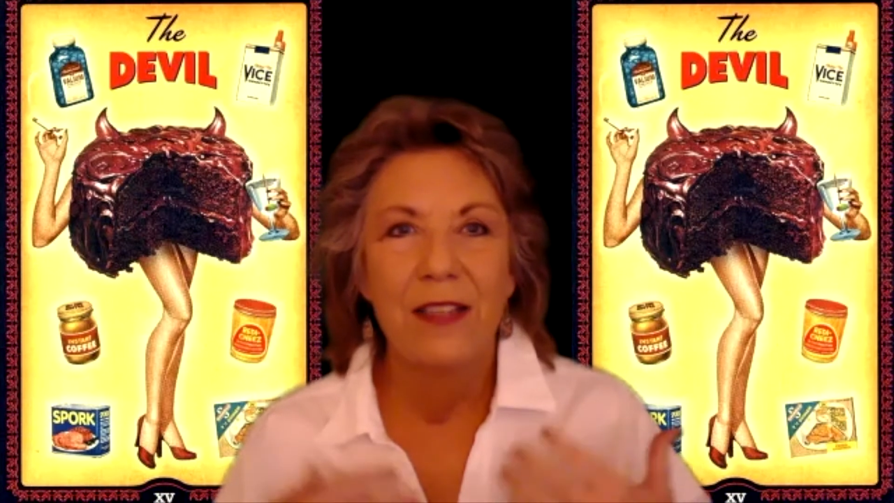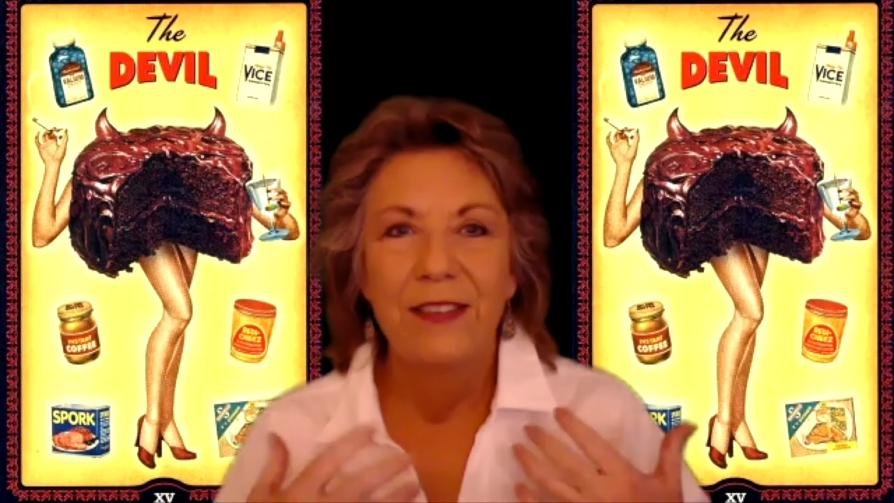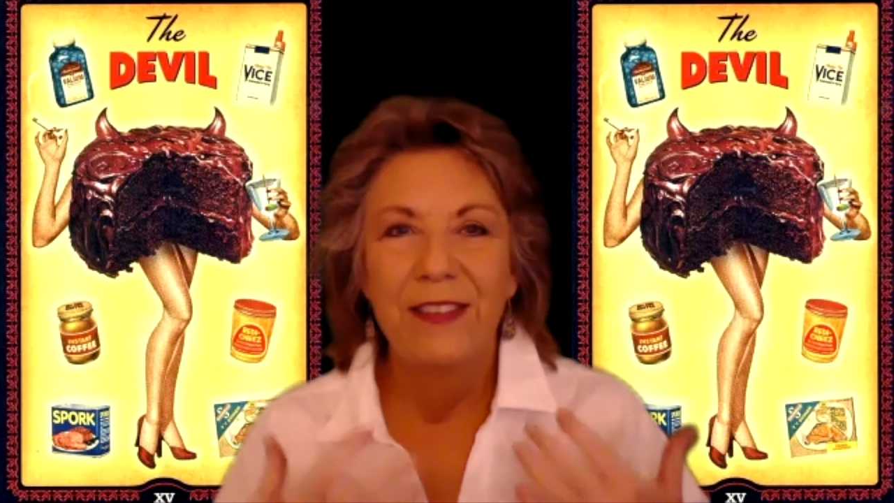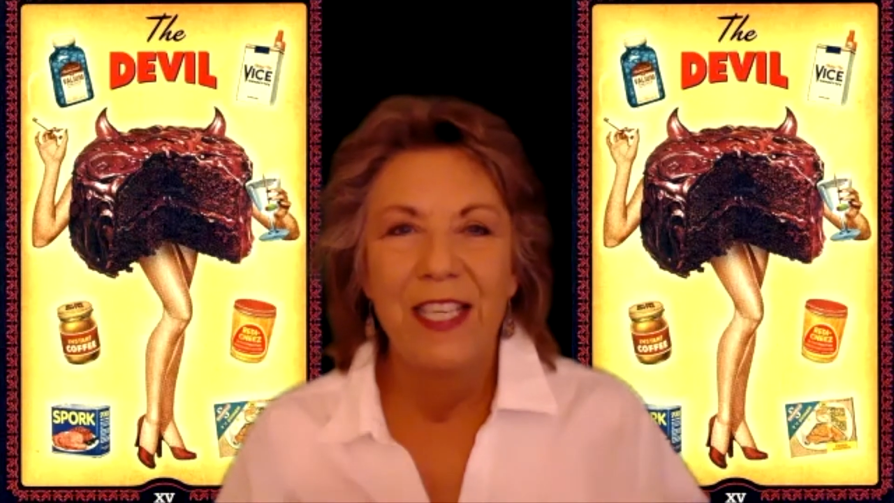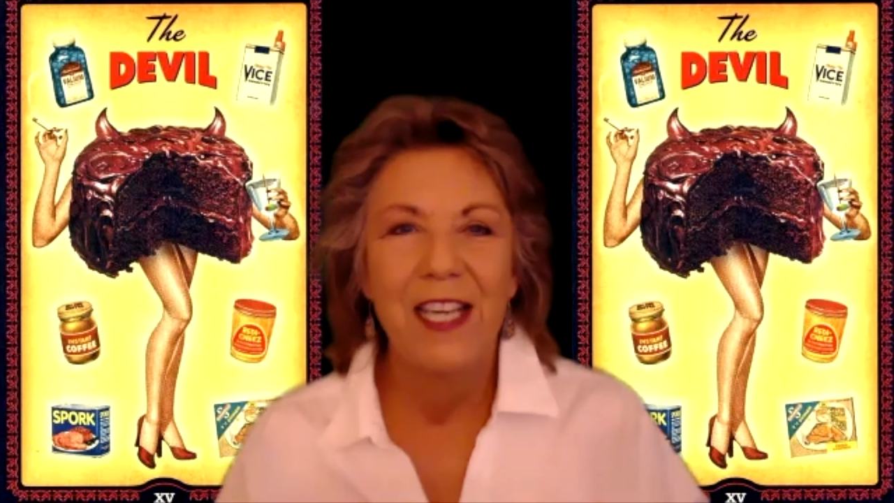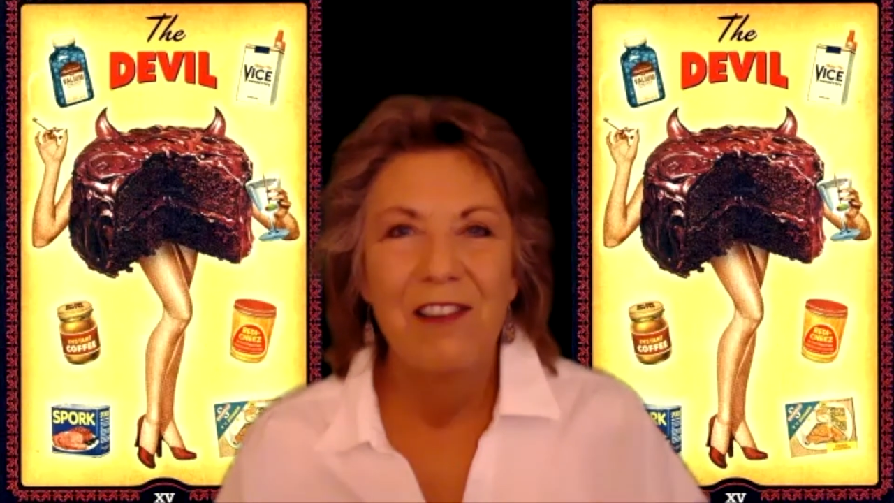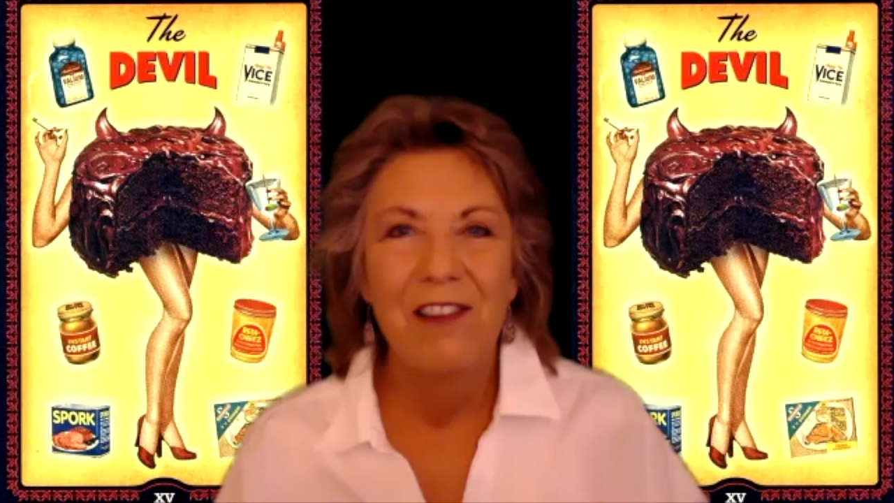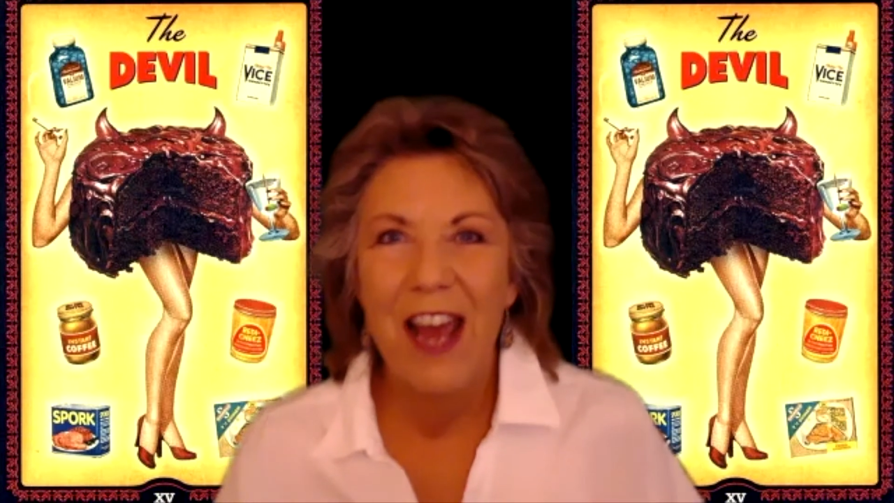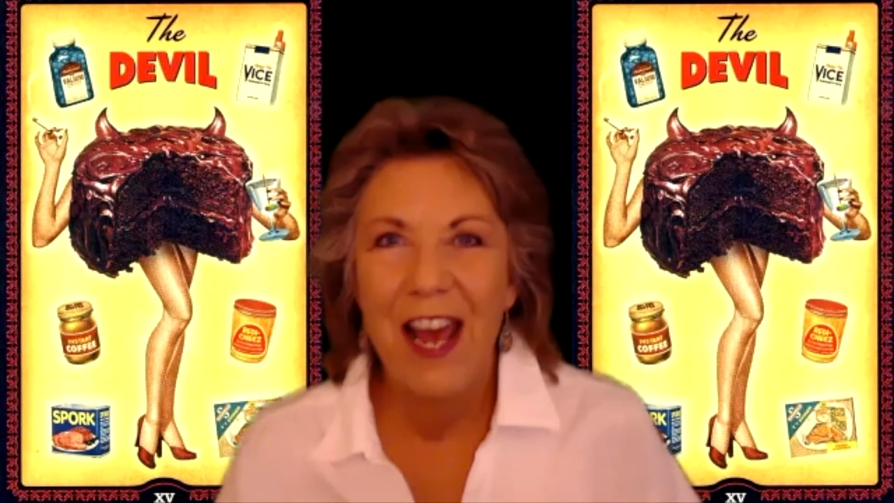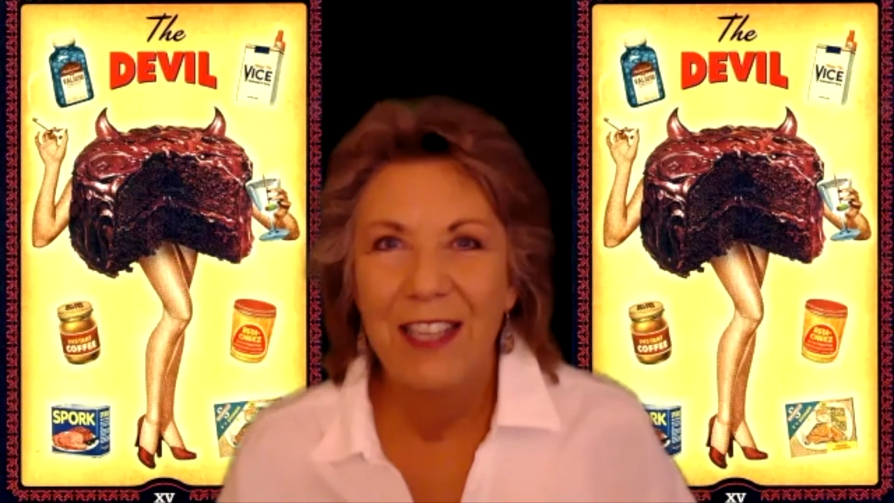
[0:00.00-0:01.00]

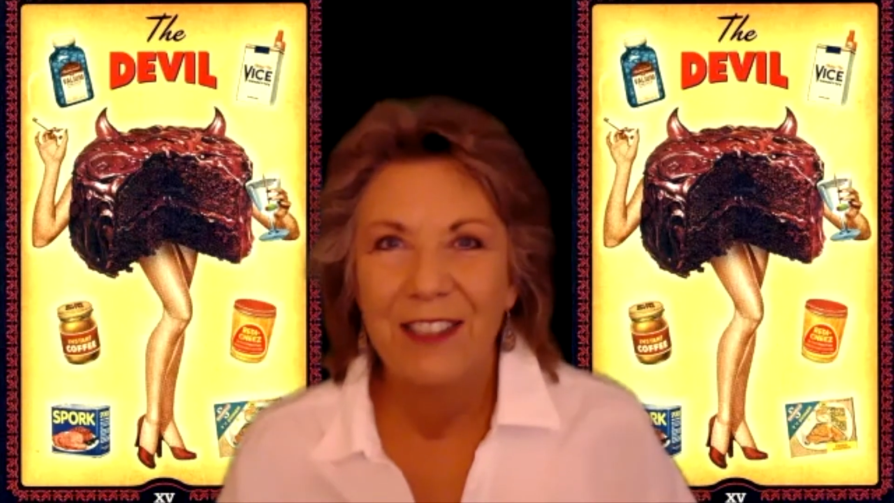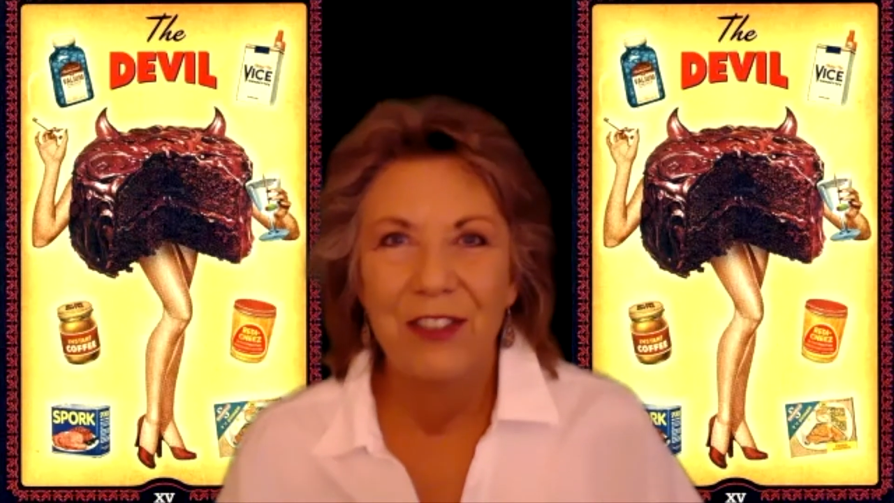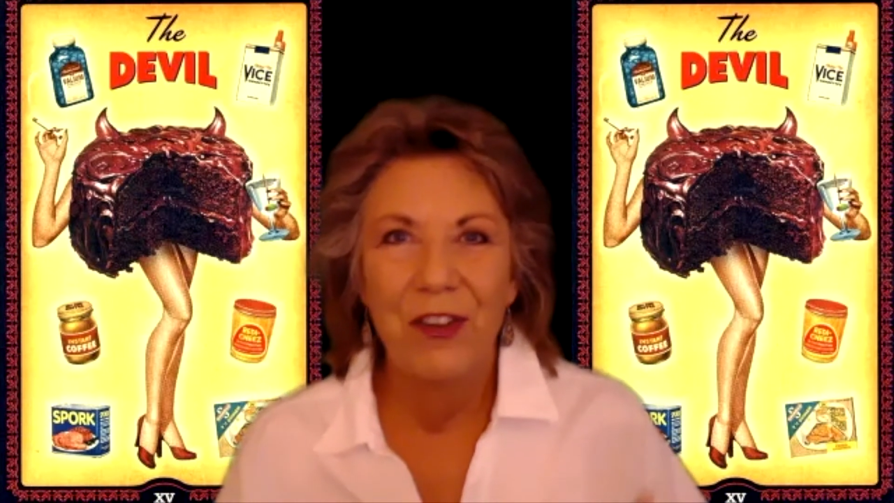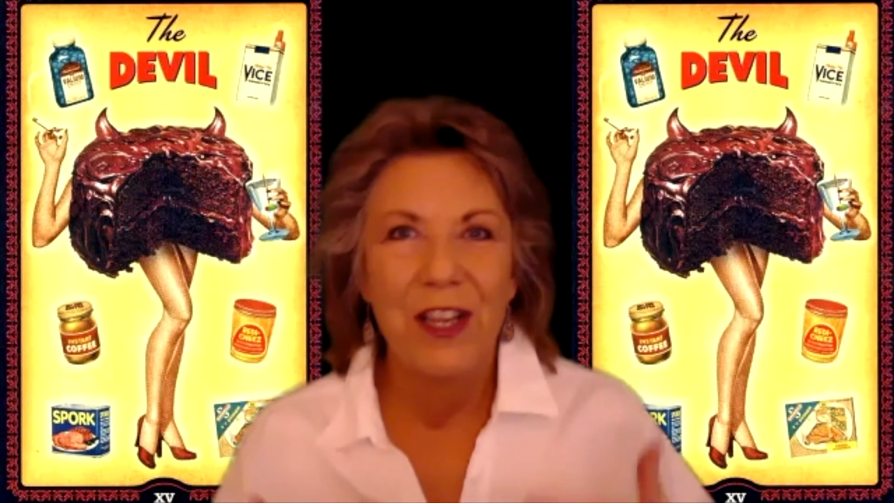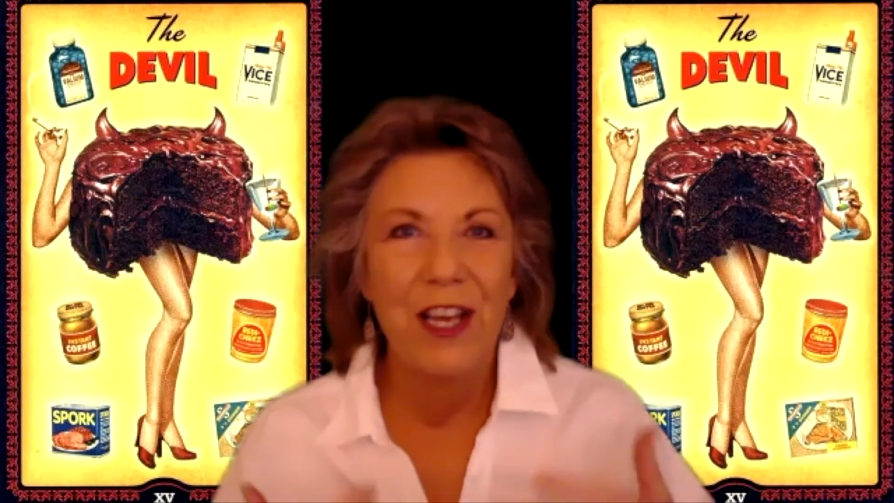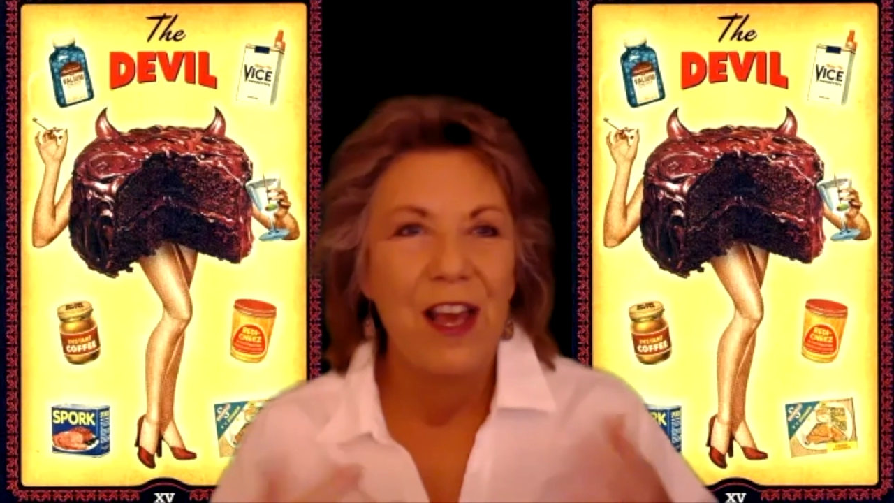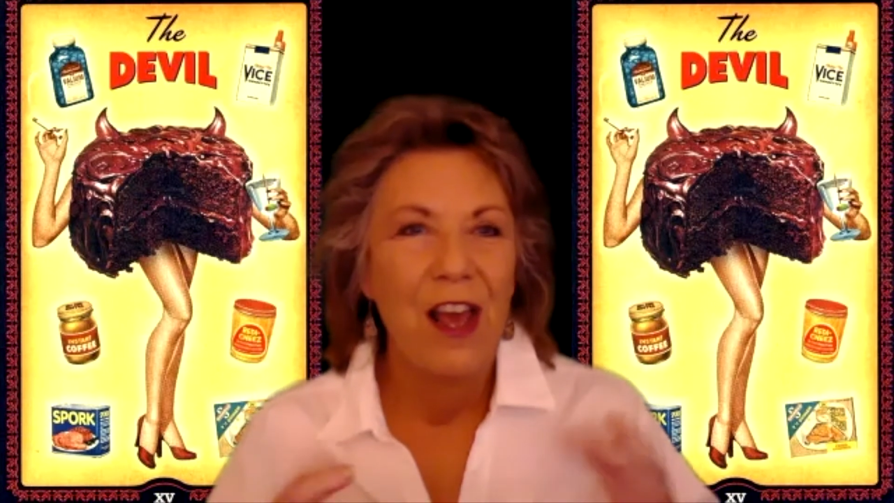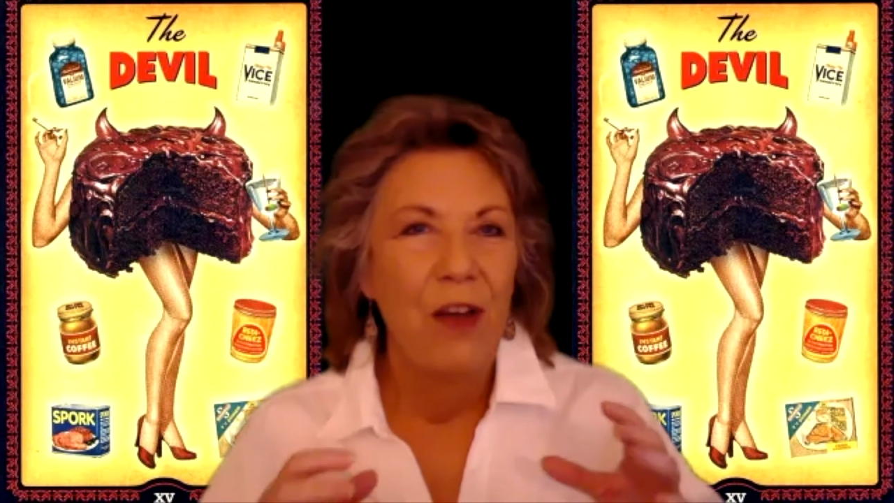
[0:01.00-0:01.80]
cigarettes or the